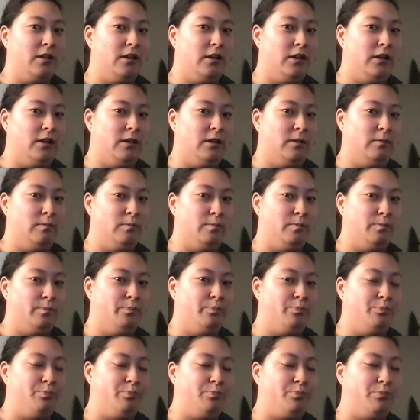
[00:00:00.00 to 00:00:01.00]
um,
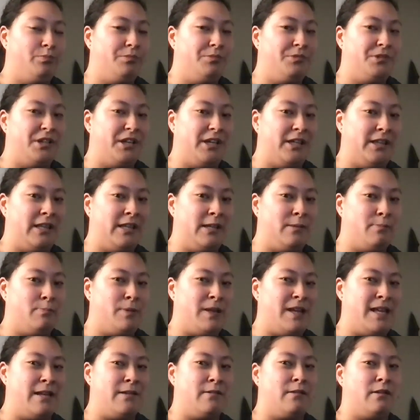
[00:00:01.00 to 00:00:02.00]
I think
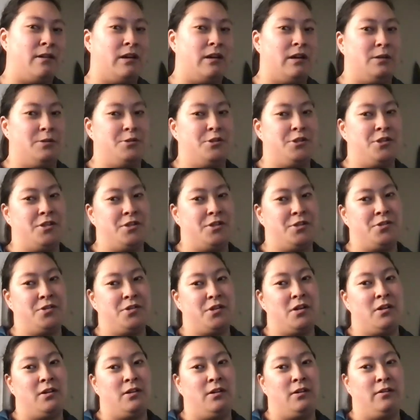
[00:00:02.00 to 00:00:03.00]
being conscious
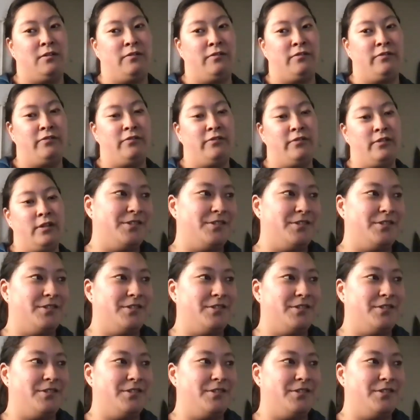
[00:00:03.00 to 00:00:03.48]
of